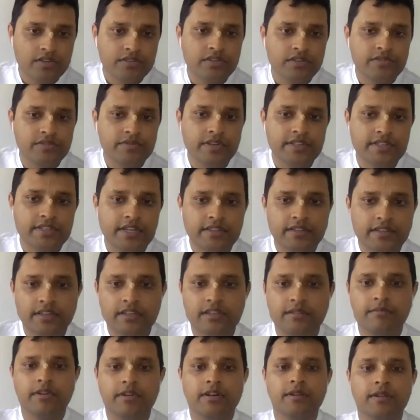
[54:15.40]
So Sri
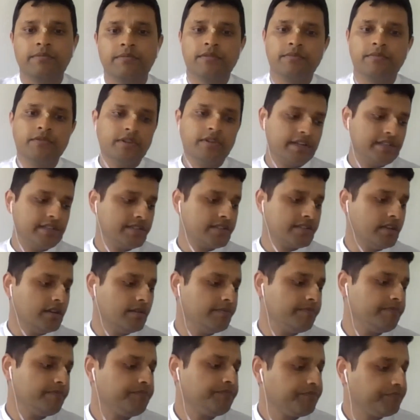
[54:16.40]
Chaitanya Mahaprabhu has
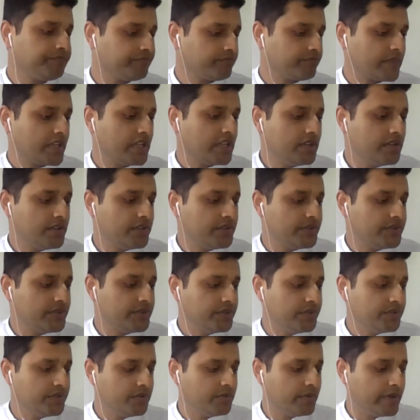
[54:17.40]
come
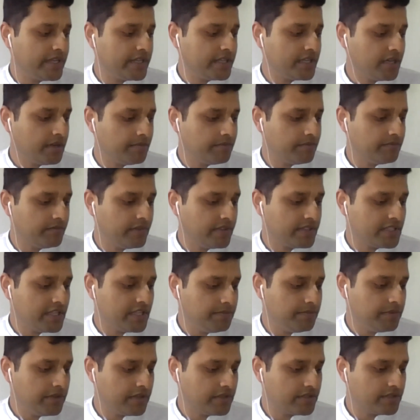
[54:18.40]
to wake up the
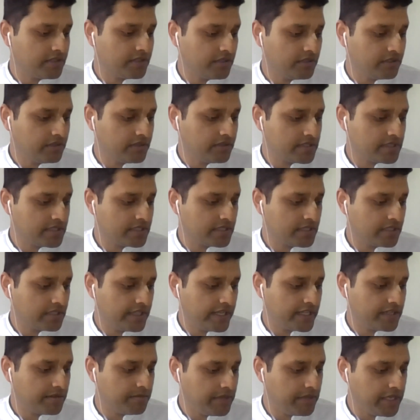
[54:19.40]
sleeping souls
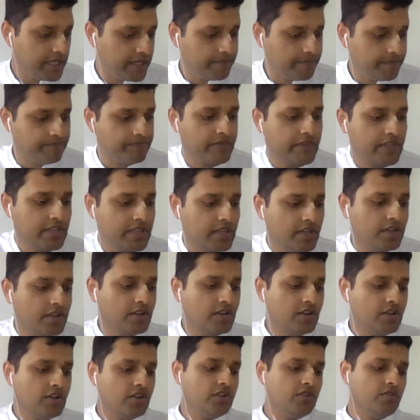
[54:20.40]
like me,
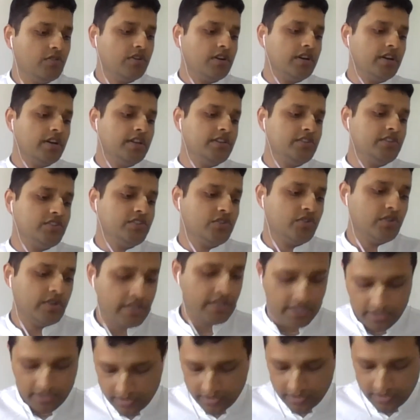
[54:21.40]
who are
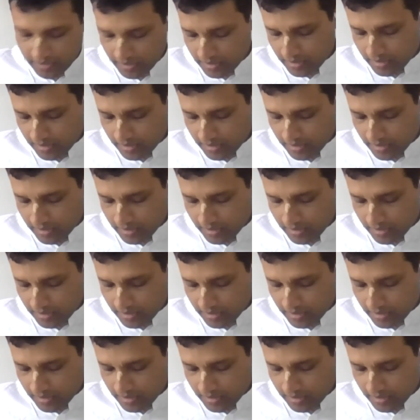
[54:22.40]
enjoying